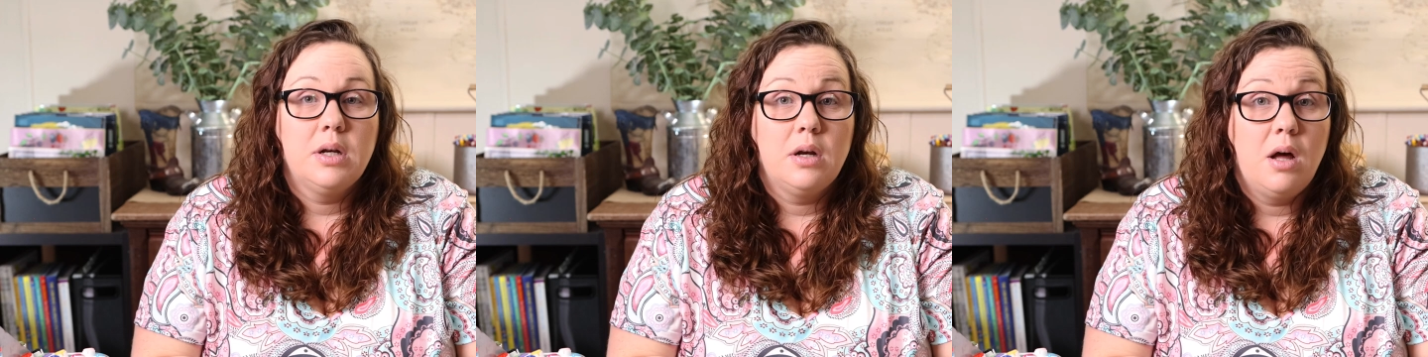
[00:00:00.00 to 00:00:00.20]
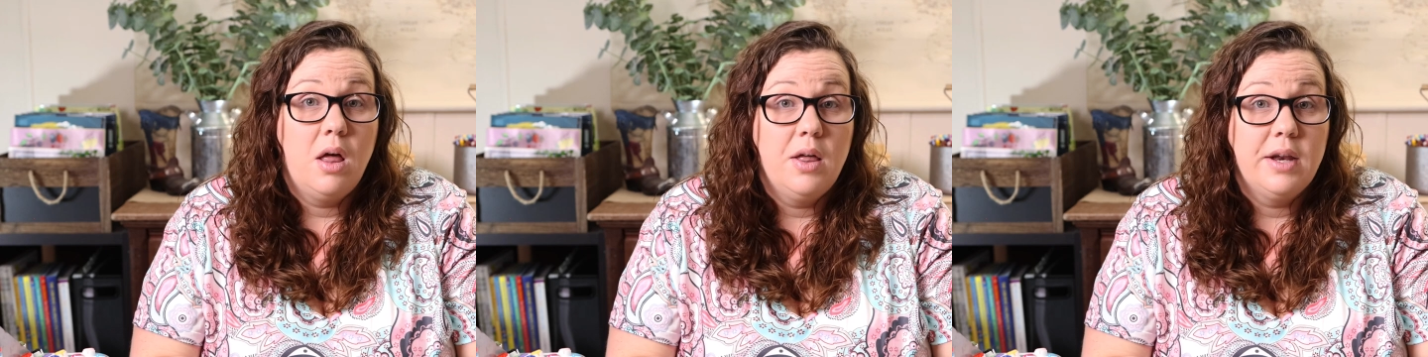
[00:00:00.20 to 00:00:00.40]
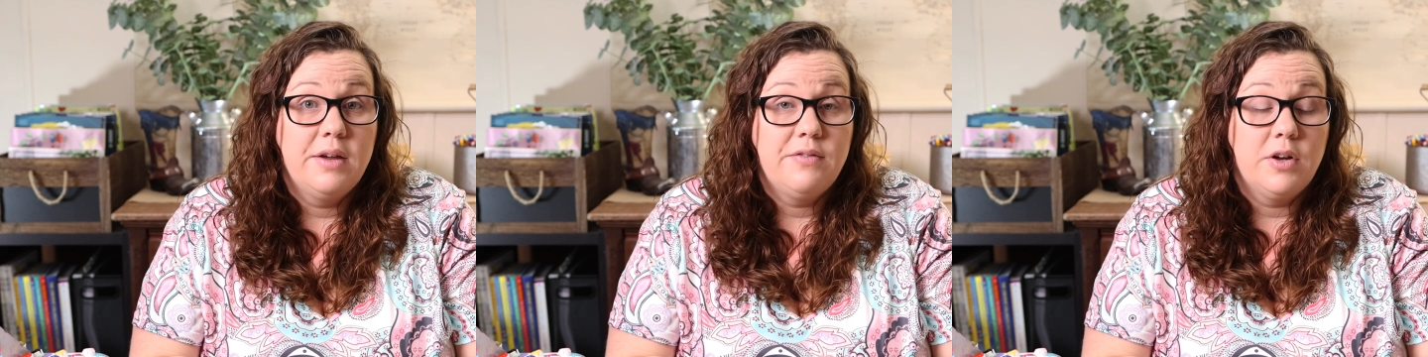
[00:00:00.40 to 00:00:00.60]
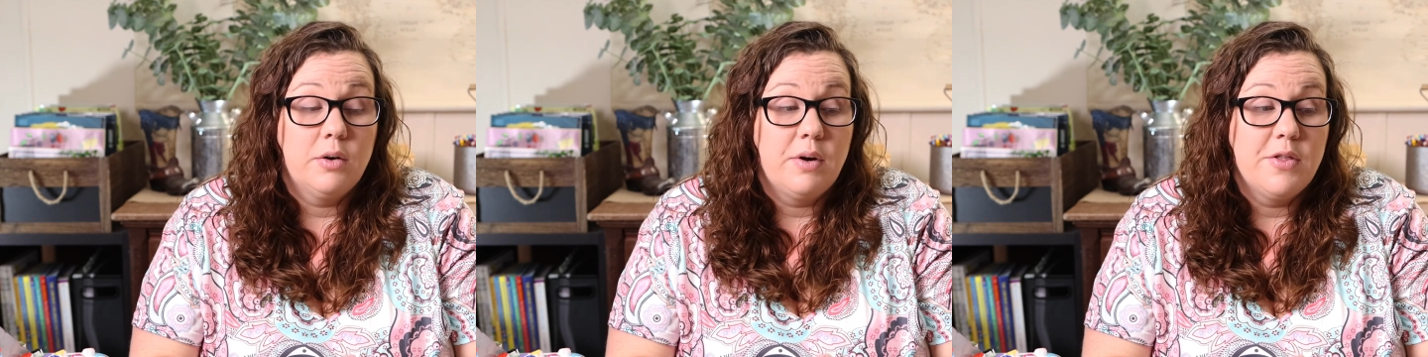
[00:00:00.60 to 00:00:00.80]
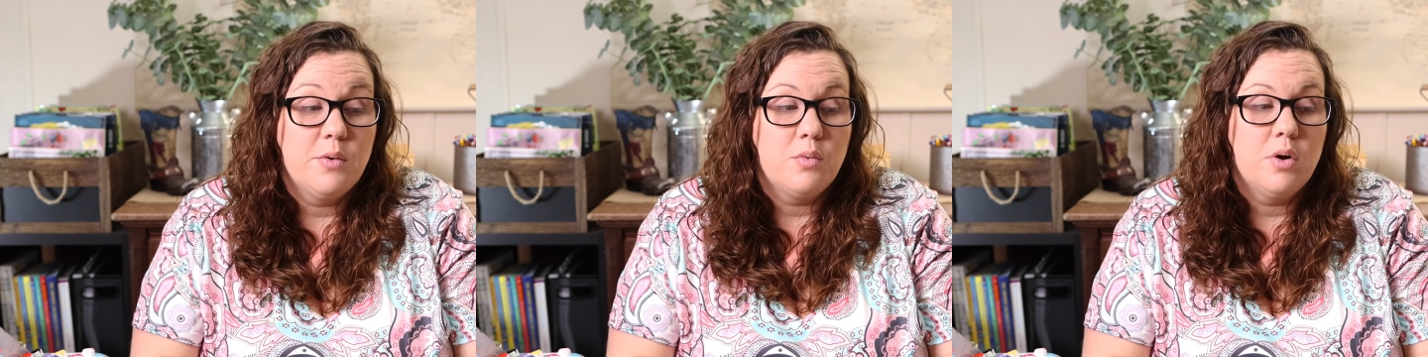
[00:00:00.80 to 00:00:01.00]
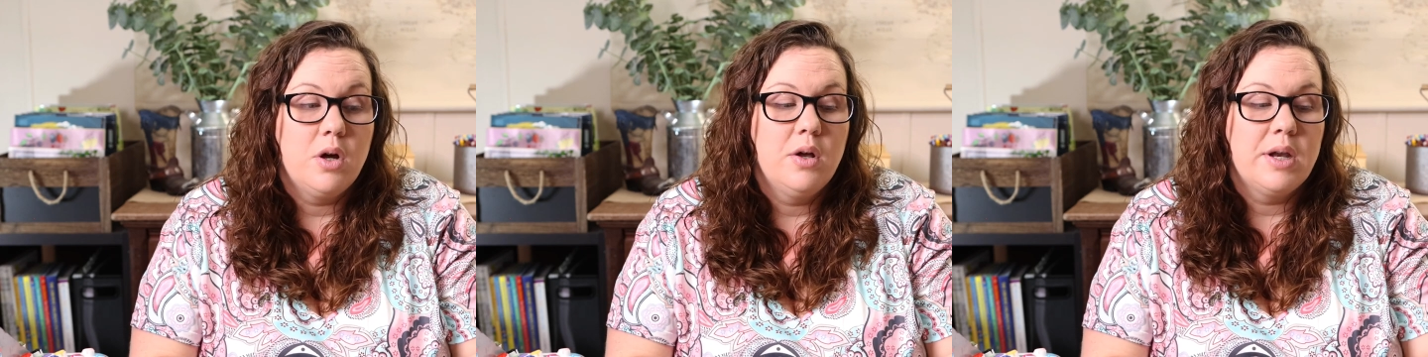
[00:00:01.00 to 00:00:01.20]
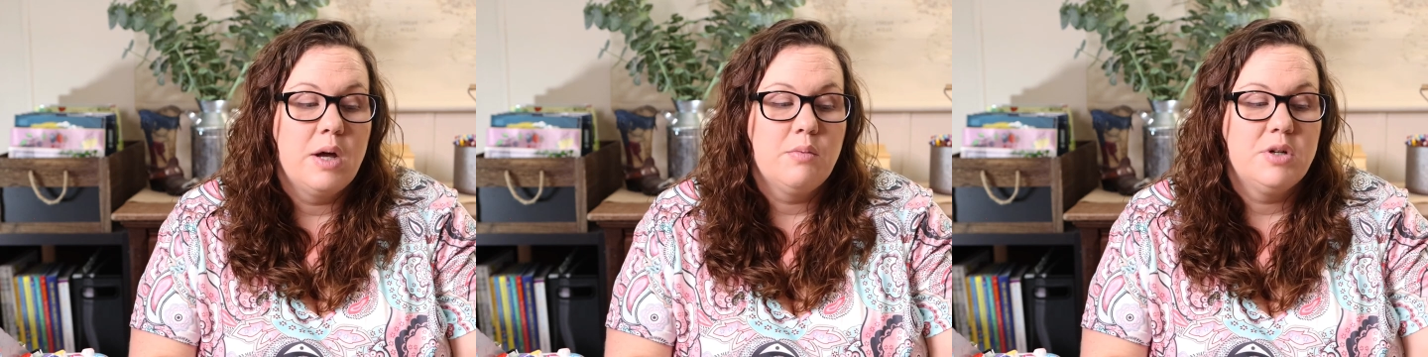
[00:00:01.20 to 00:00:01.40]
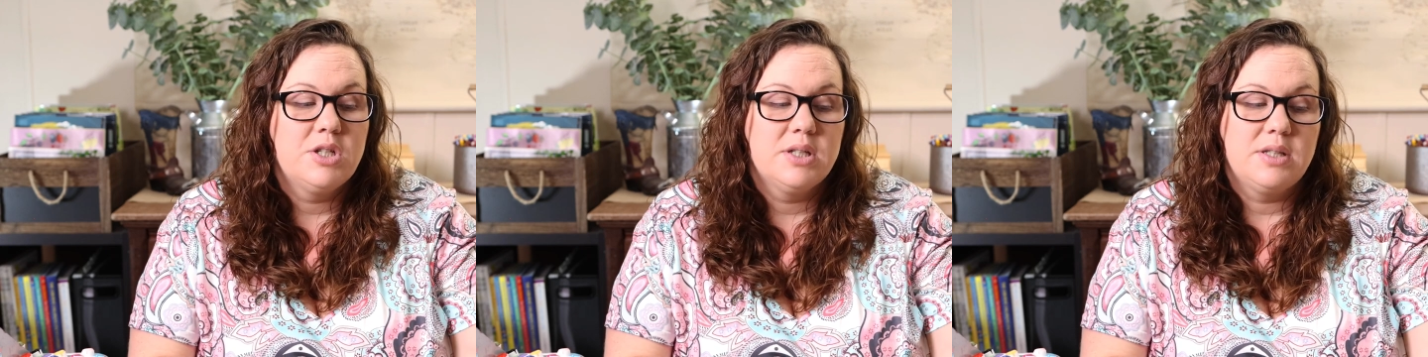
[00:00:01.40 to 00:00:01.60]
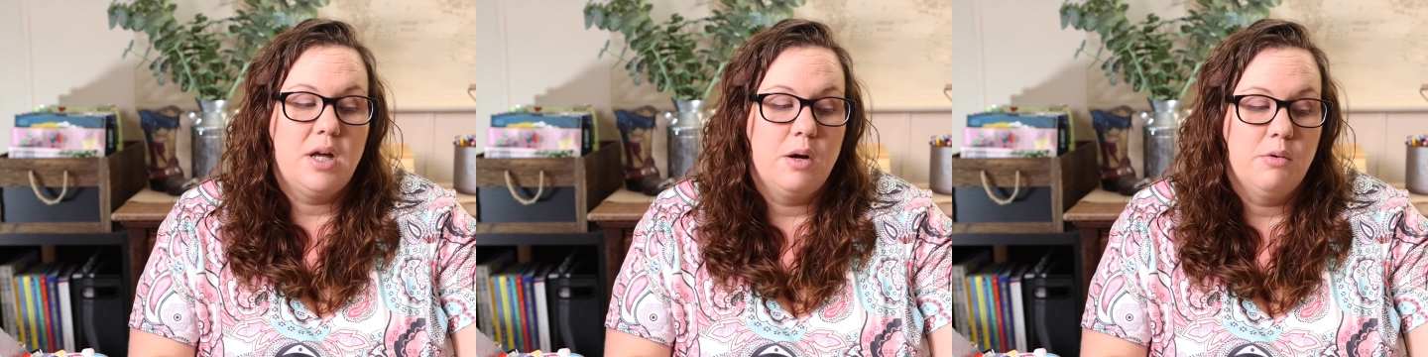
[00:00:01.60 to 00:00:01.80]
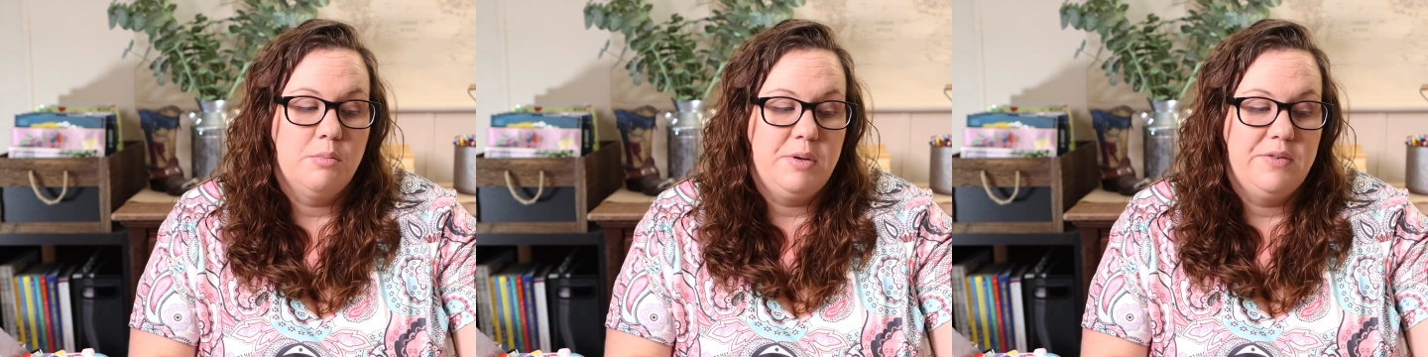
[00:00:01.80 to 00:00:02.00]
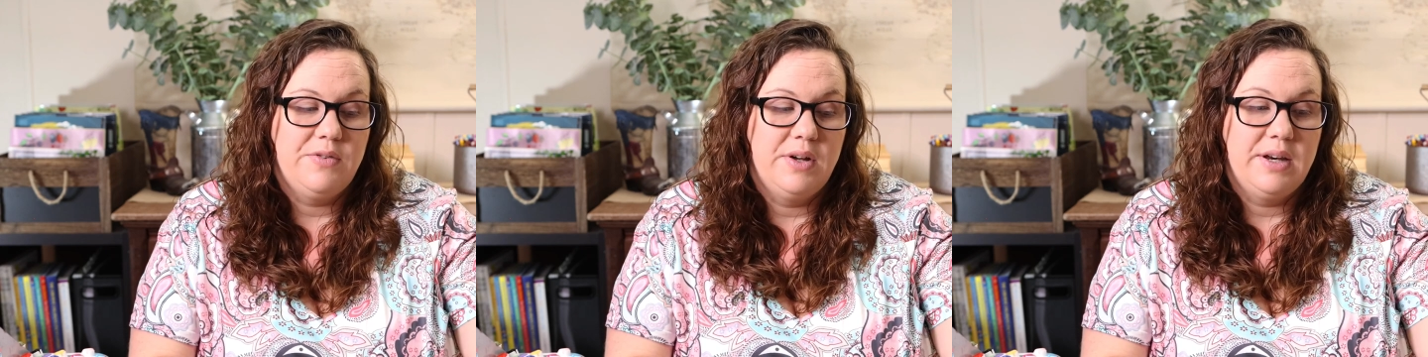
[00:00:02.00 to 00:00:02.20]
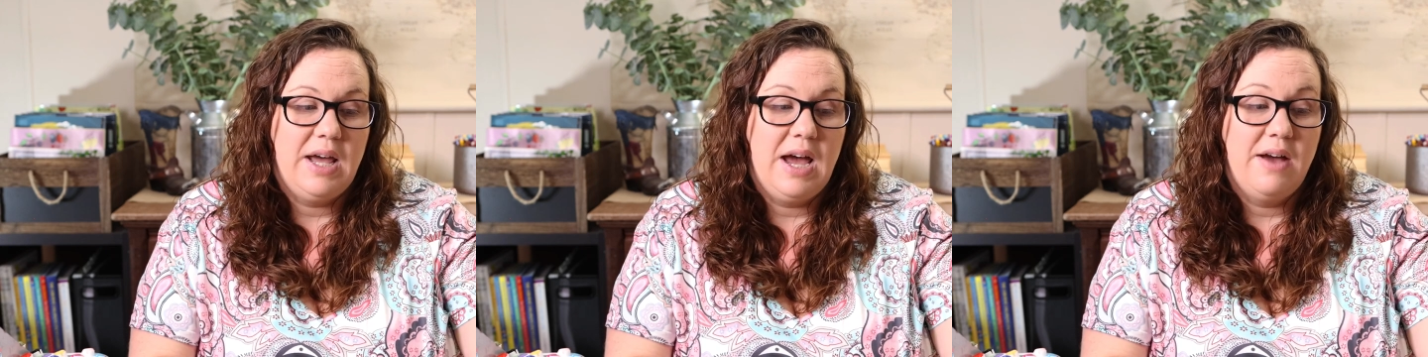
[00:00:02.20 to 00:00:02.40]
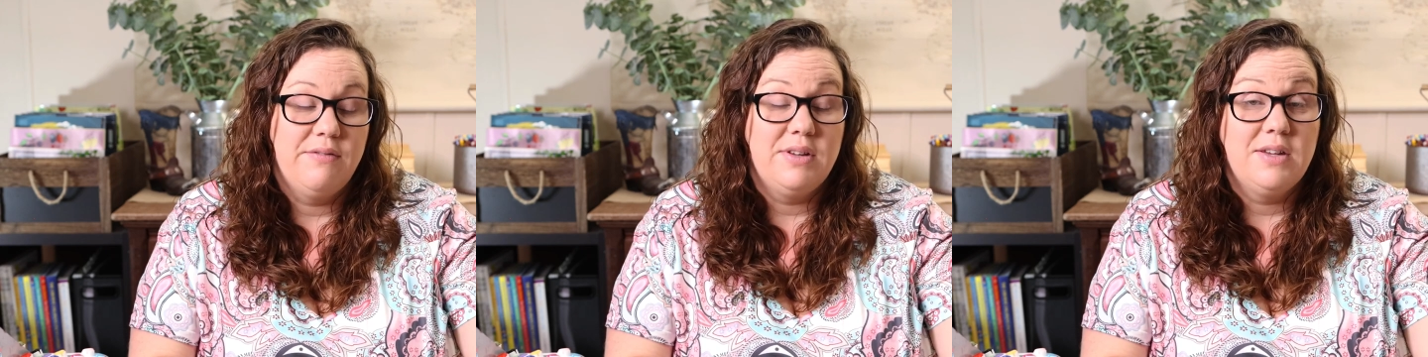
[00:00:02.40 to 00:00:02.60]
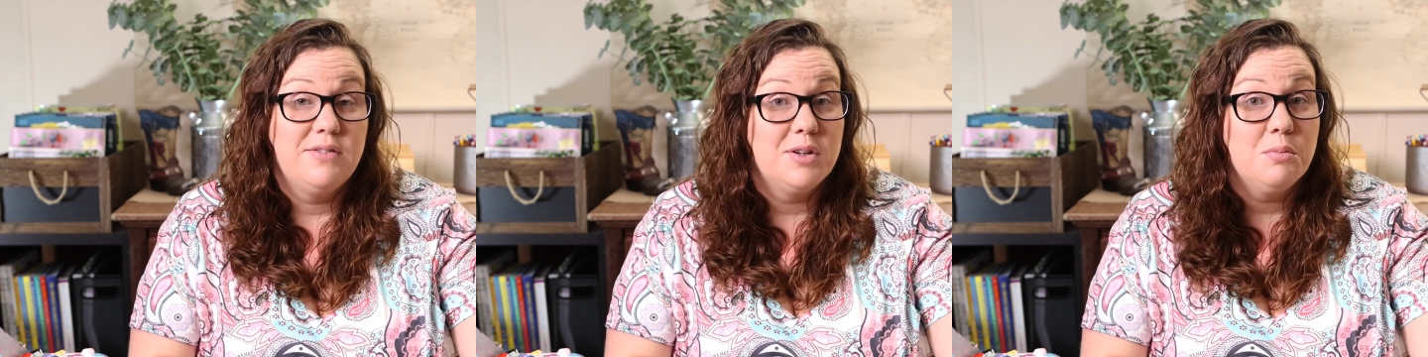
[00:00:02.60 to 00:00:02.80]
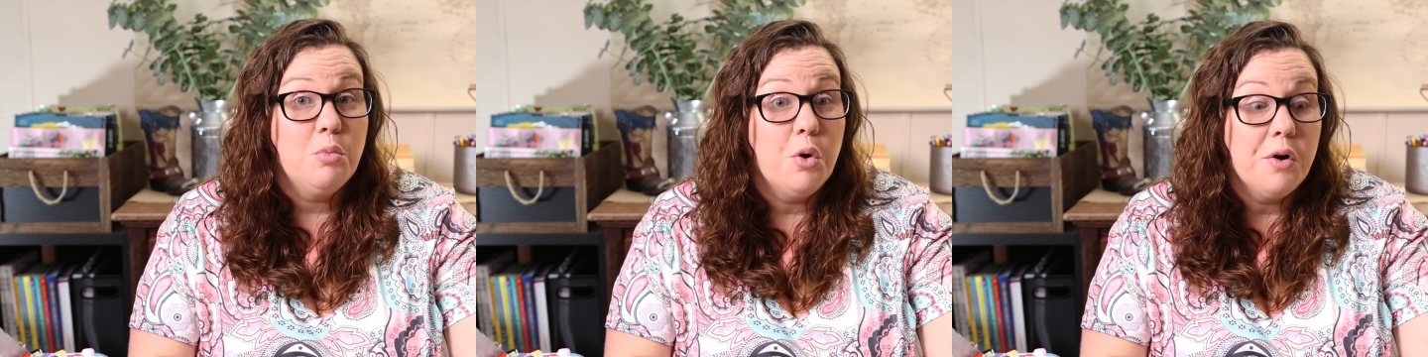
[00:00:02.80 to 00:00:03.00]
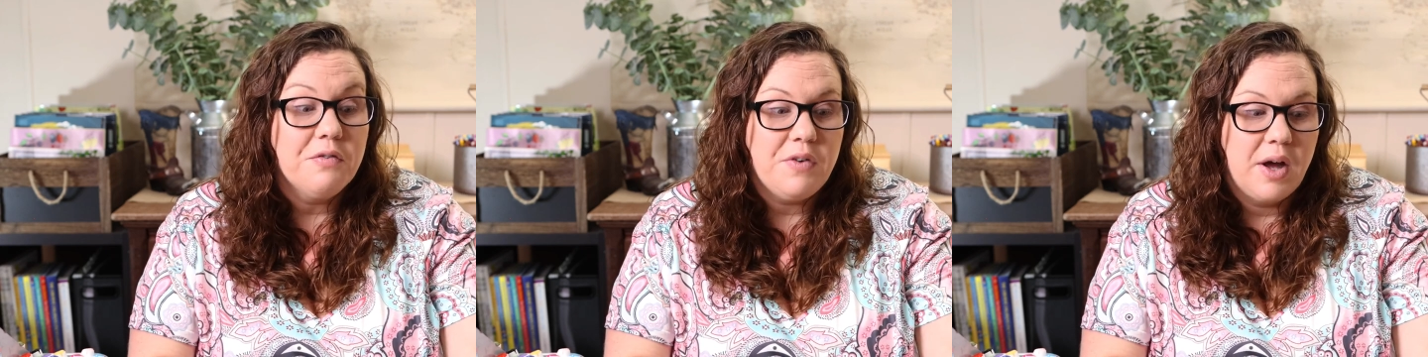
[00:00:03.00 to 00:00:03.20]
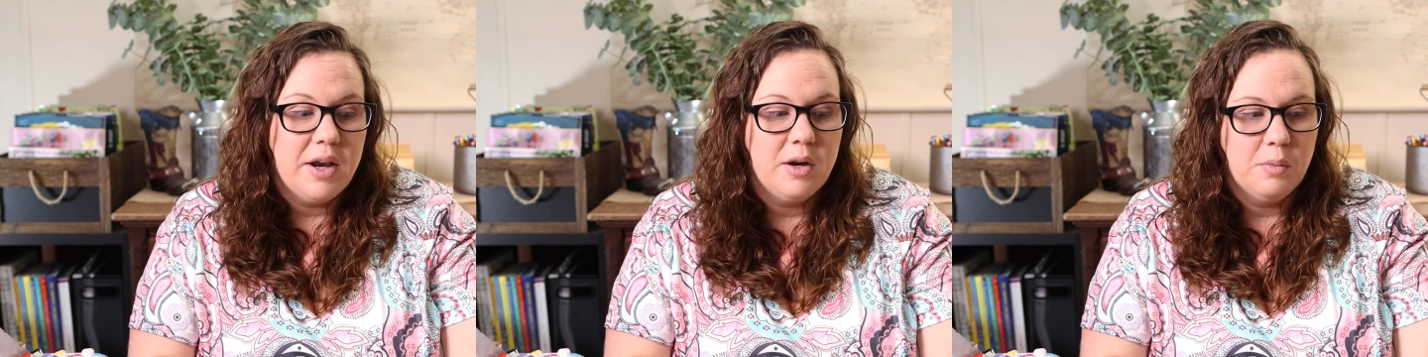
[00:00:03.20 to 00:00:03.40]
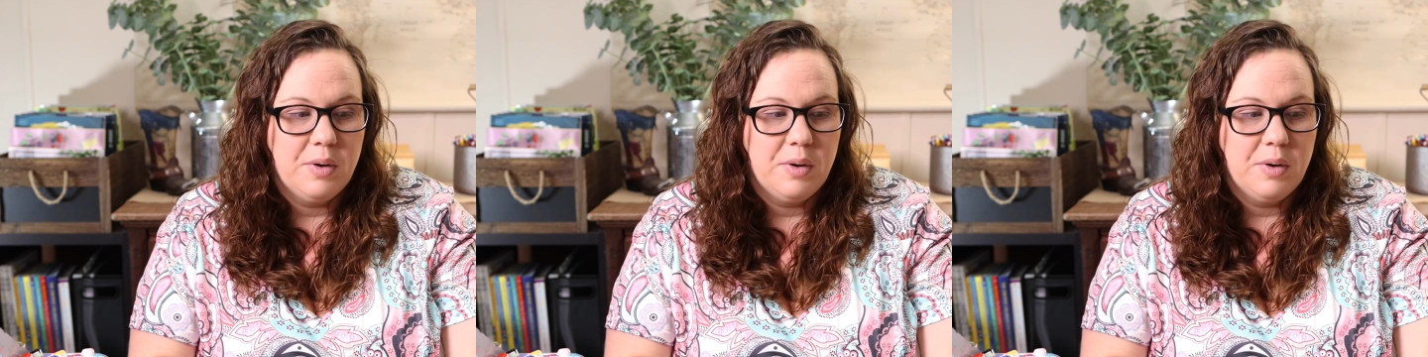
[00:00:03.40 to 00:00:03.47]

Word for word: in Holiday Fun Around the World, and we just thought it would be fun to have even more fun